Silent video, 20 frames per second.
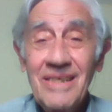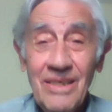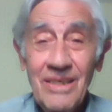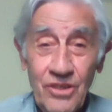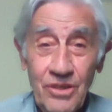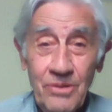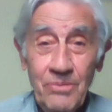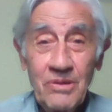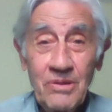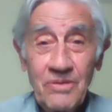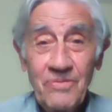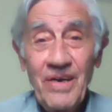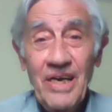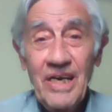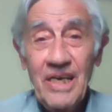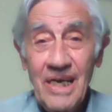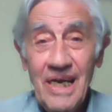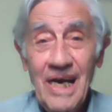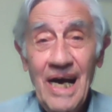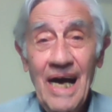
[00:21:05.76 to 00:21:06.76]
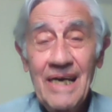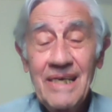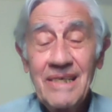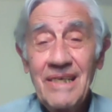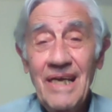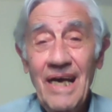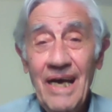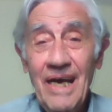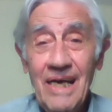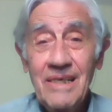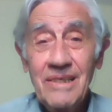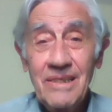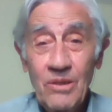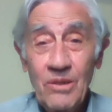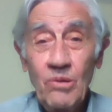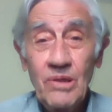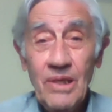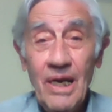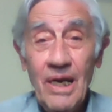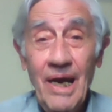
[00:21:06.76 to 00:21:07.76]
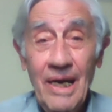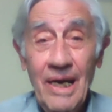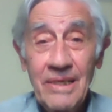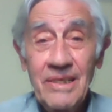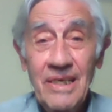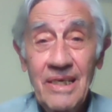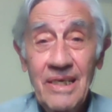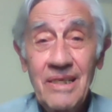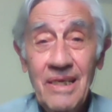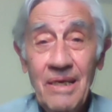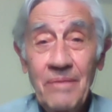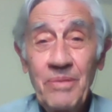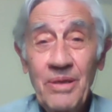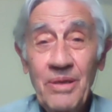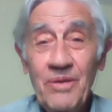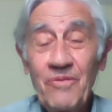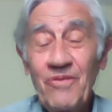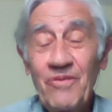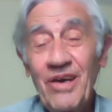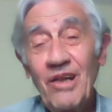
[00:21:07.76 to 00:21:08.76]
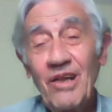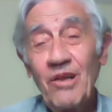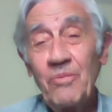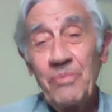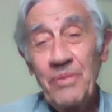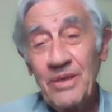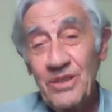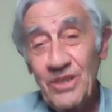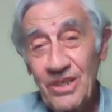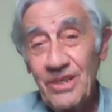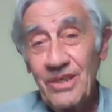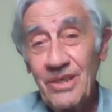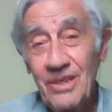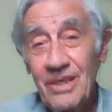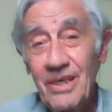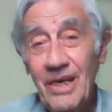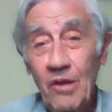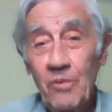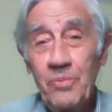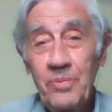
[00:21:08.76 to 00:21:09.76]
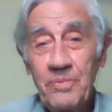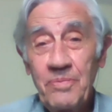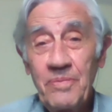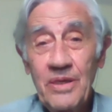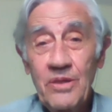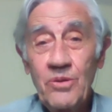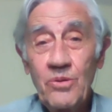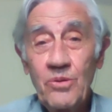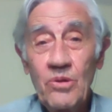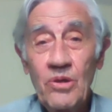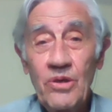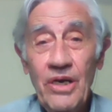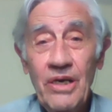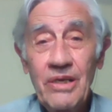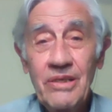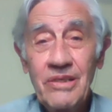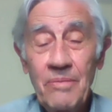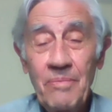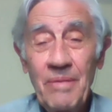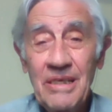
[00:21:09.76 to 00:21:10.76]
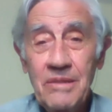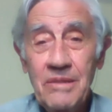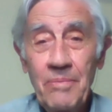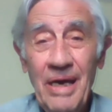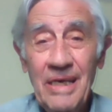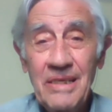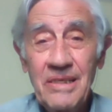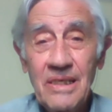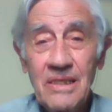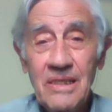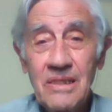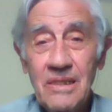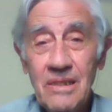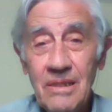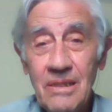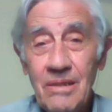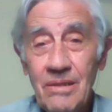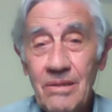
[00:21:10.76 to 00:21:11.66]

She was very kind. I told her I need a bit of help, and she helped me to learn the mathematics.